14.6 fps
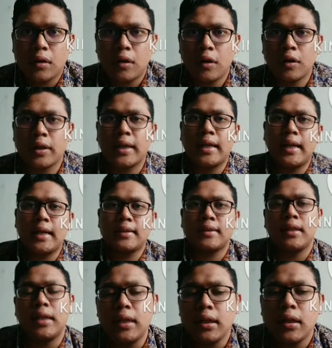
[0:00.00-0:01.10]
Okay,
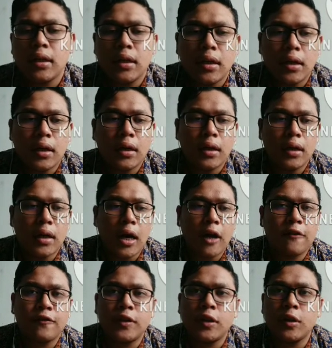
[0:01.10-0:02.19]
lastly,
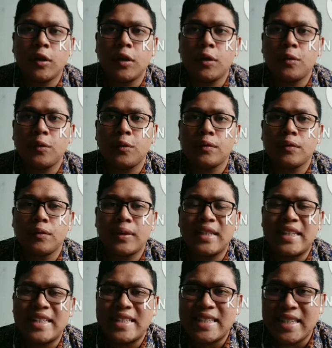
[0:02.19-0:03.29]
after we
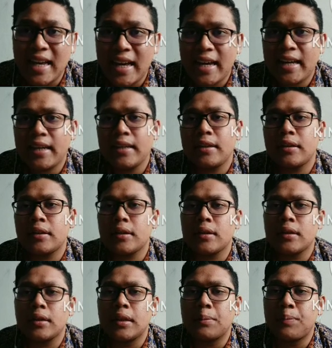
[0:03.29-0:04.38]
design
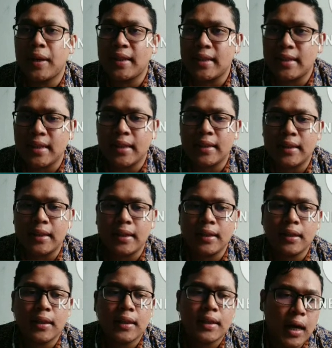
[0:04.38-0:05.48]
the Batik
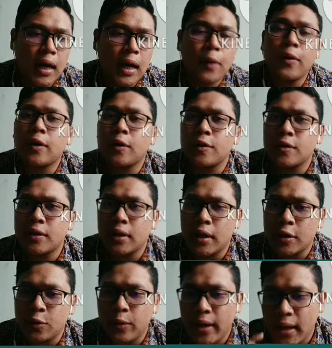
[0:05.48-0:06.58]
Canting, our concern
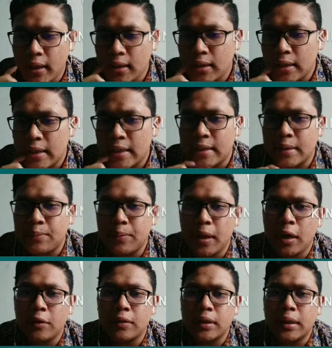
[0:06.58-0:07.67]
as well is
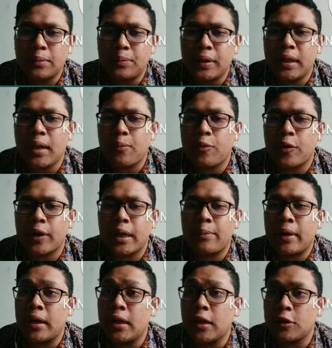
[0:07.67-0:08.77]
about the build-up program
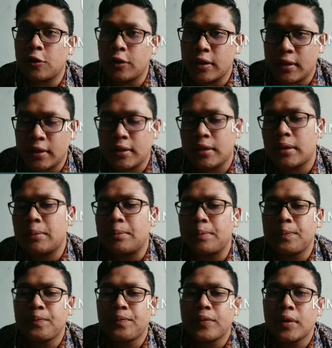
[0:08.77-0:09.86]
and electronic system.
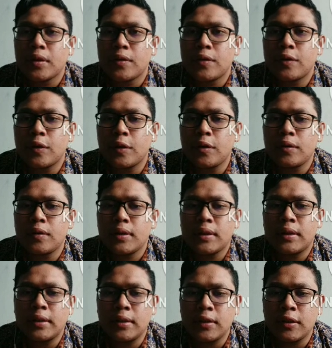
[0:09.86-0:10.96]
So
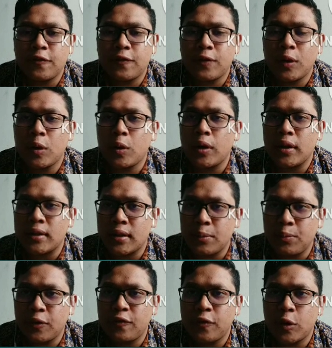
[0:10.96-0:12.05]
this is the flow, a
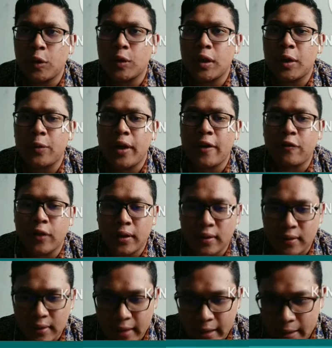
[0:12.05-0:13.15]
simple flow that we have to
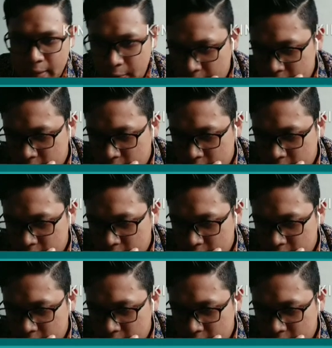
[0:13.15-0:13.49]
understand.